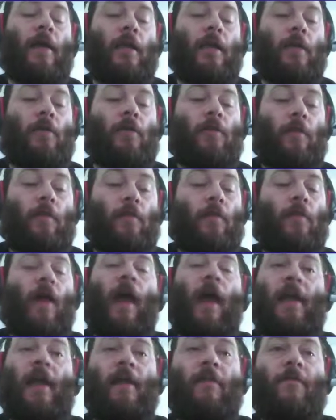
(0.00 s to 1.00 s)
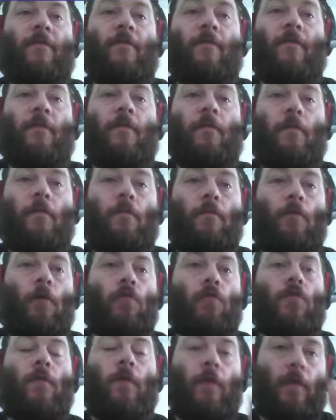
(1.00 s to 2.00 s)
you to save
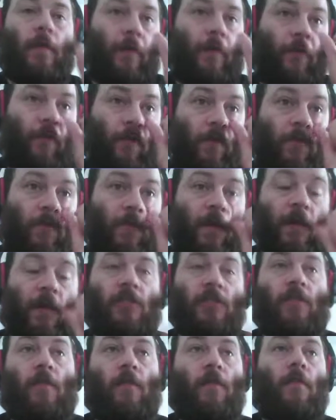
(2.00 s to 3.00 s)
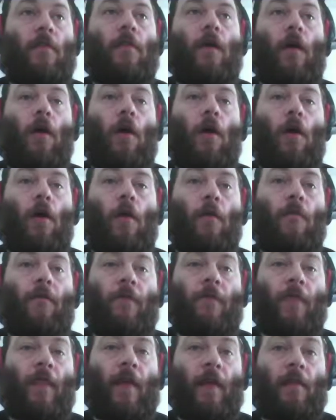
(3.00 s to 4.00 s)
multiple different versions of
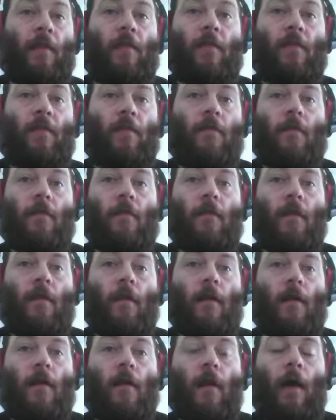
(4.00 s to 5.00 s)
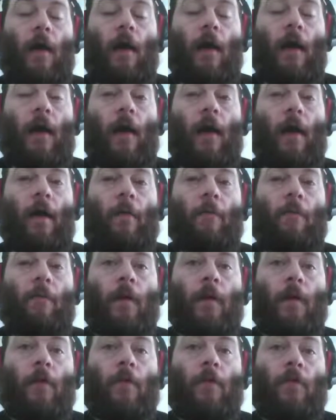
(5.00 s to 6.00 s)
this
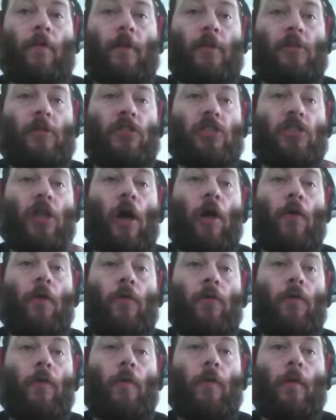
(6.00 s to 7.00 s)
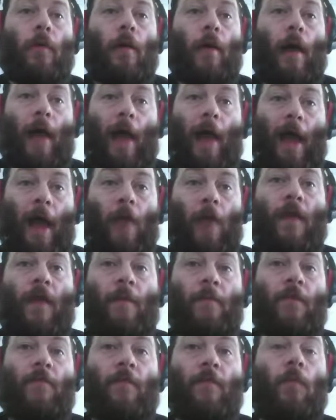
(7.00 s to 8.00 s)
that show how that
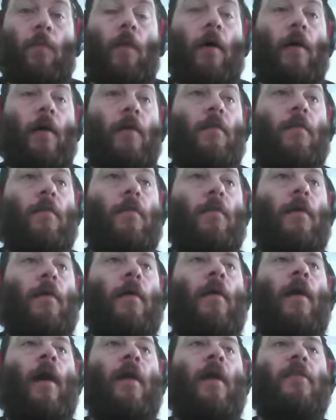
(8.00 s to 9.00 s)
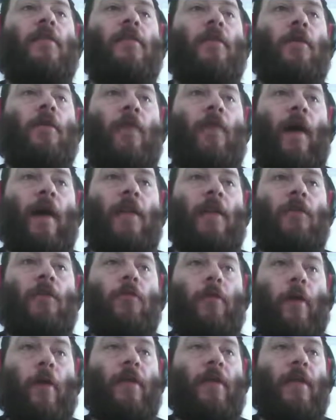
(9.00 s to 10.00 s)
movement works. And to do that, you're
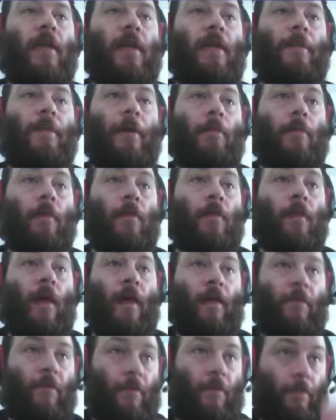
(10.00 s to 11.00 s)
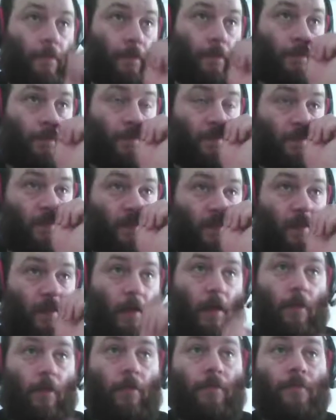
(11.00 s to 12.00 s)
going to need to be able to save.
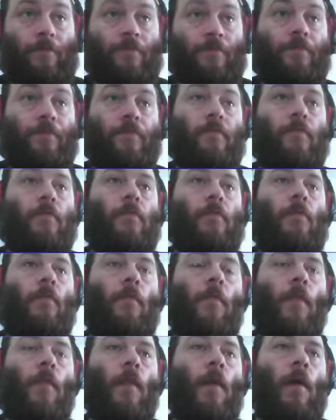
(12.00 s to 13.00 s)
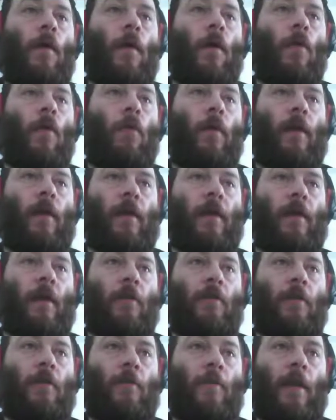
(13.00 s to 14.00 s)
So, we're going to go
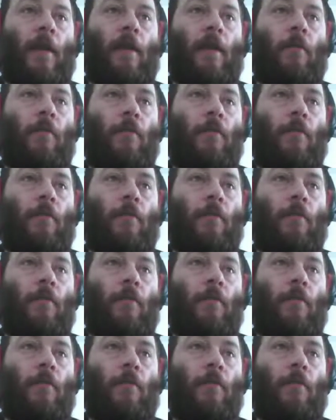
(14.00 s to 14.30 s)
to Menu,